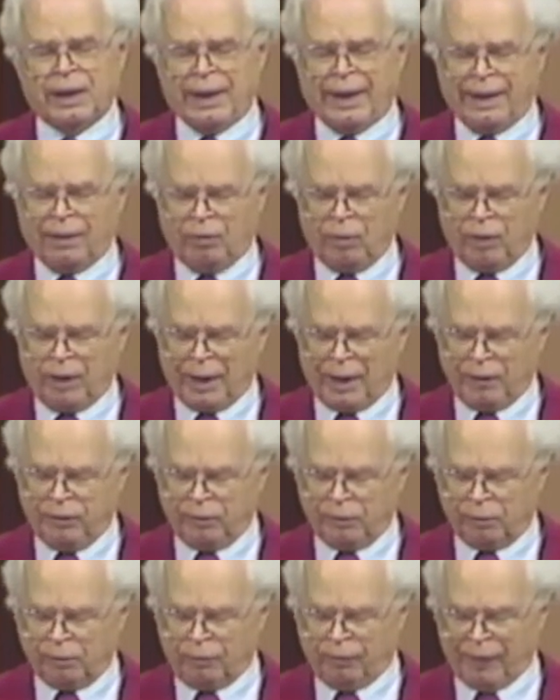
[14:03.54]
an
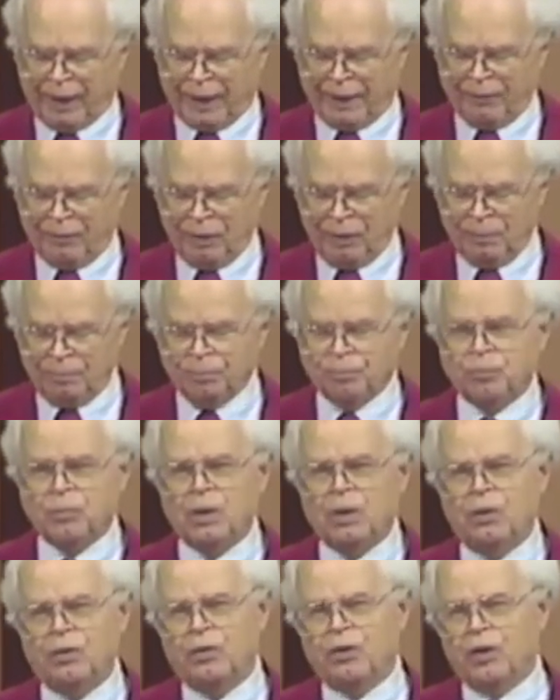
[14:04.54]
Anglo-Catholic revival.
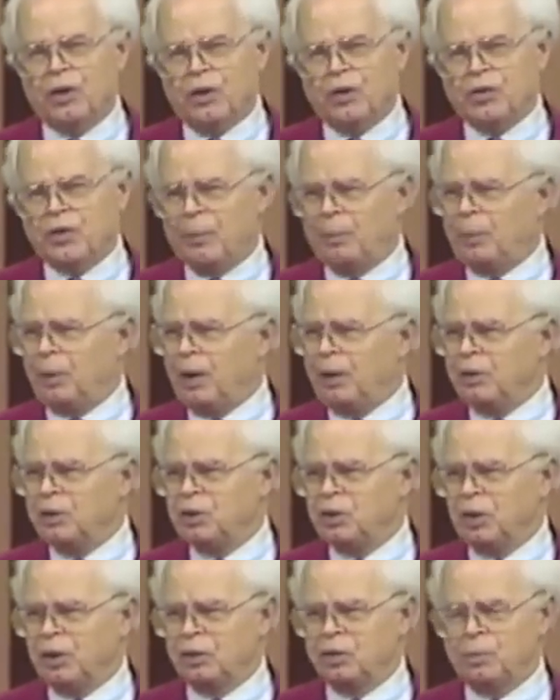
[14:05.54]
Third, the broad
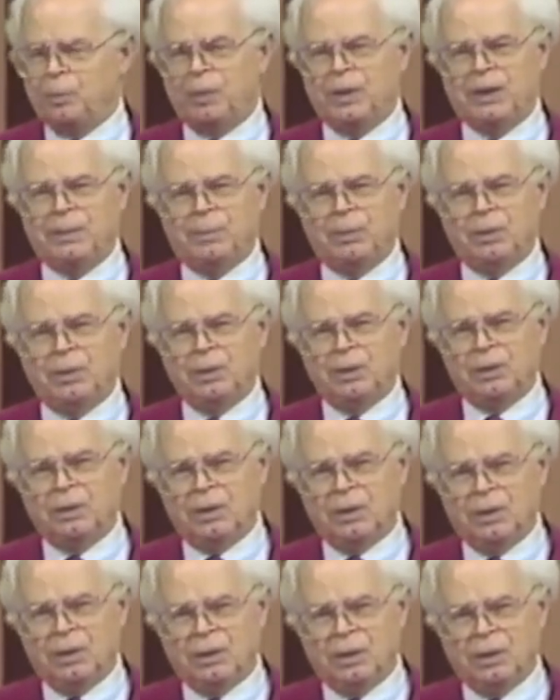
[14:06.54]
church people,
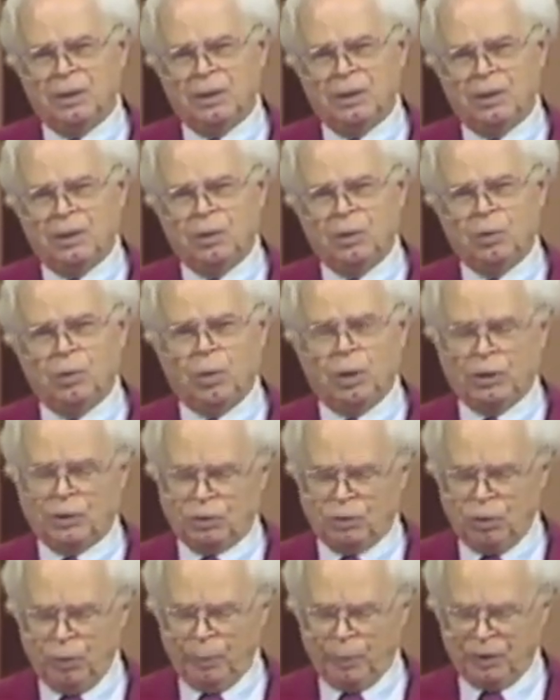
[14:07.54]
who
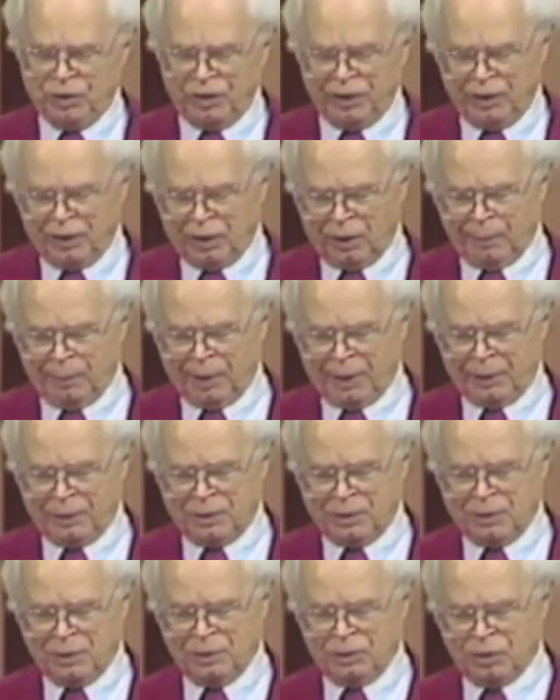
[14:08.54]
weren't too particular about
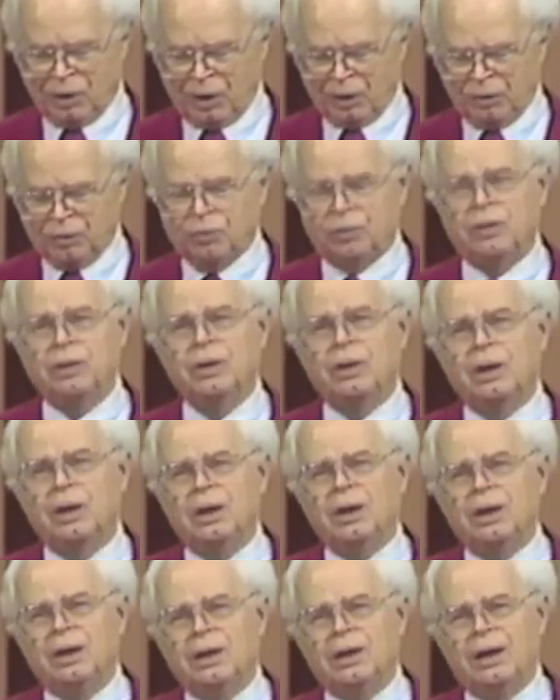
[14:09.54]
doctrine.
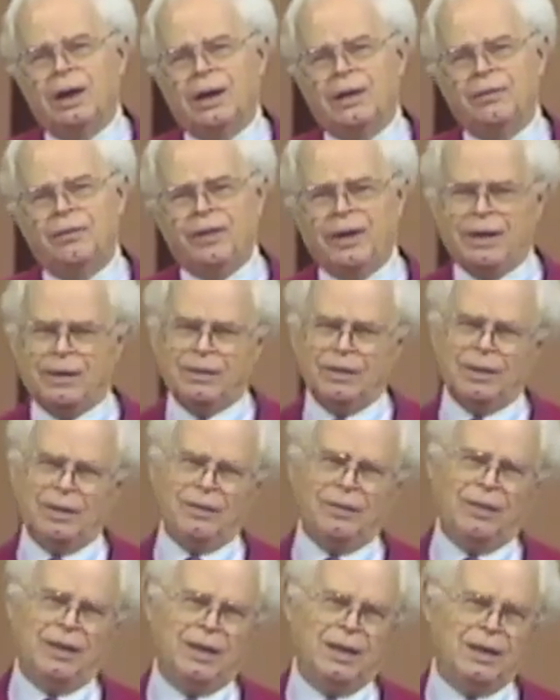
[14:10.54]
And then
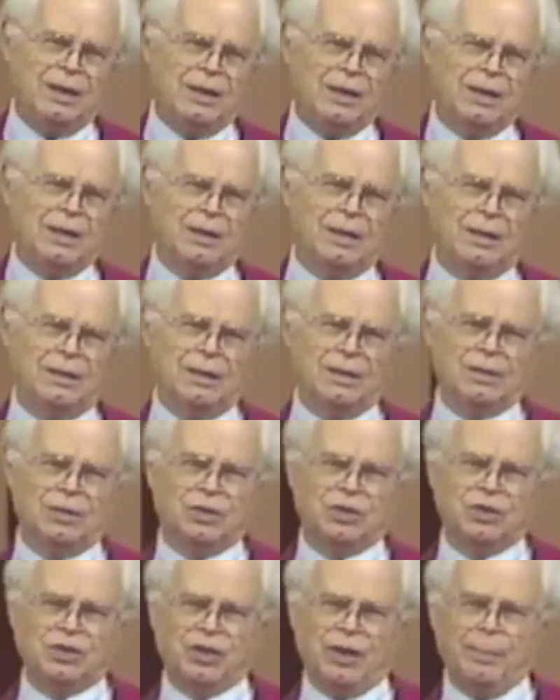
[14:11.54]
the
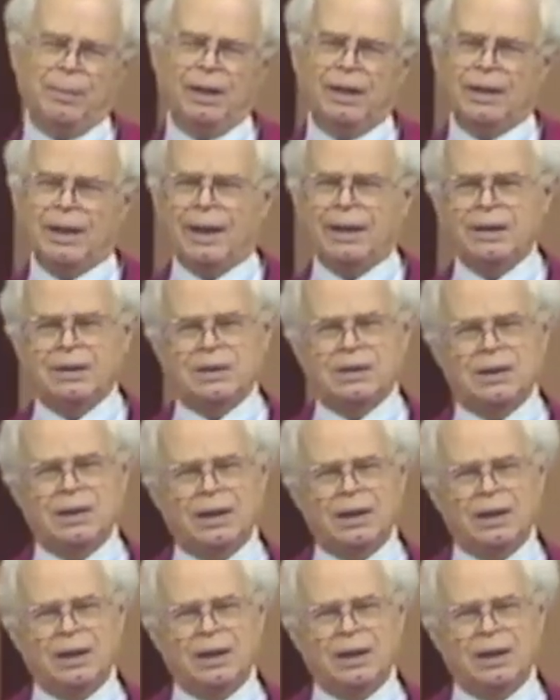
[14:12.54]
Simeonite